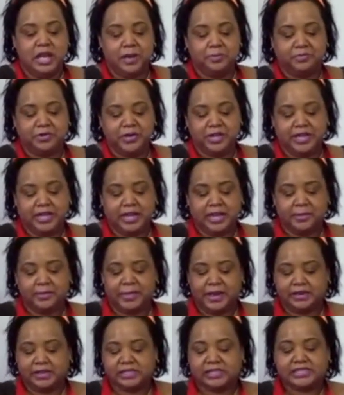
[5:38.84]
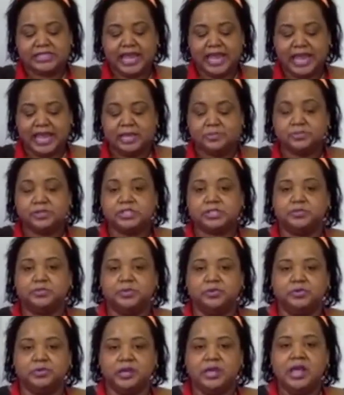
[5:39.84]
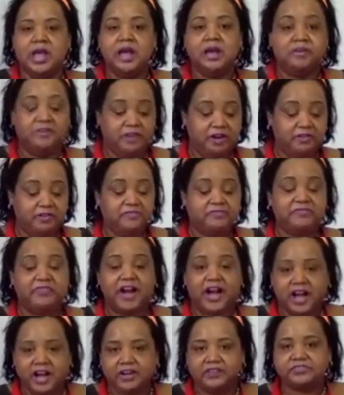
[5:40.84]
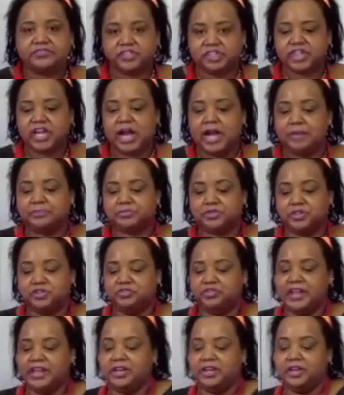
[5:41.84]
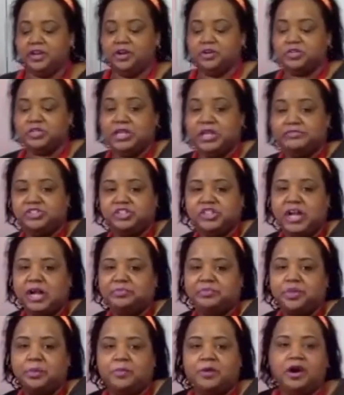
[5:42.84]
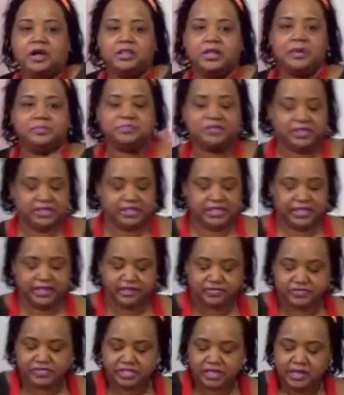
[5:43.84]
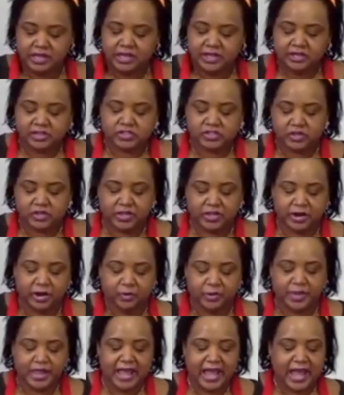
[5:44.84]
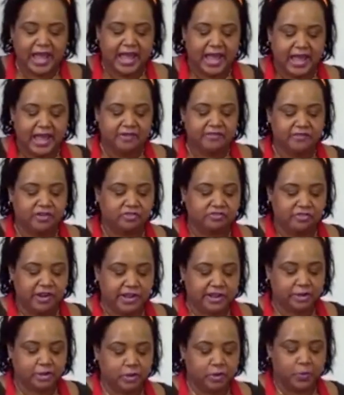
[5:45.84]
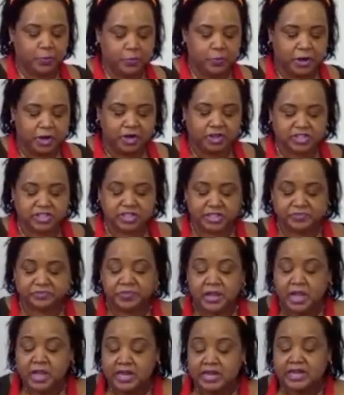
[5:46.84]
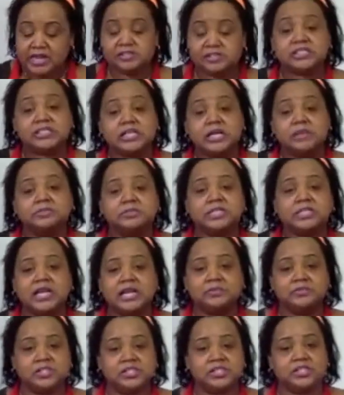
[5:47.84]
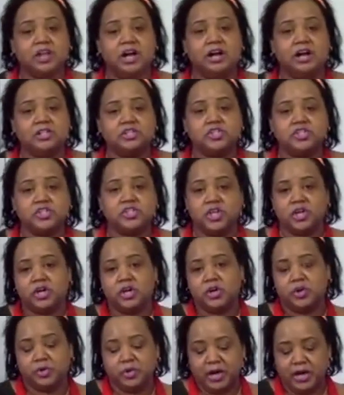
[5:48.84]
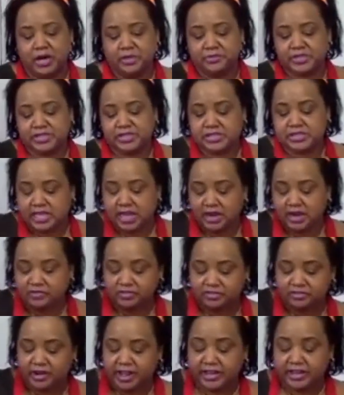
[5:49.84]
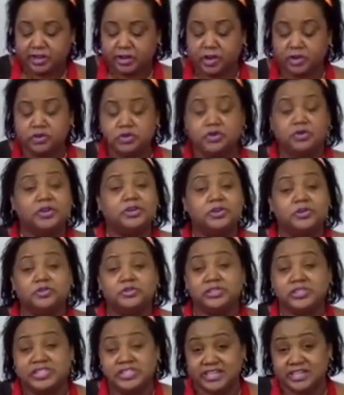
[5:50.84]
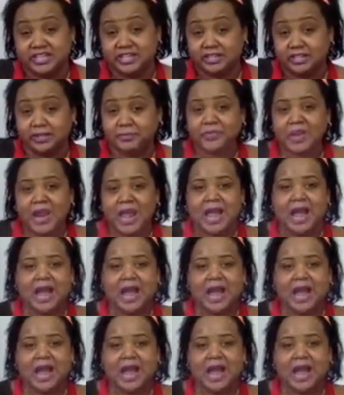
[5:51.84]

I'm putting in about a tablespoon of chopped oregano. So I've chopped them all up, the leaves. So there we have oregano and parsley. Now sometimes it's also, instead of oregano, you could use dill.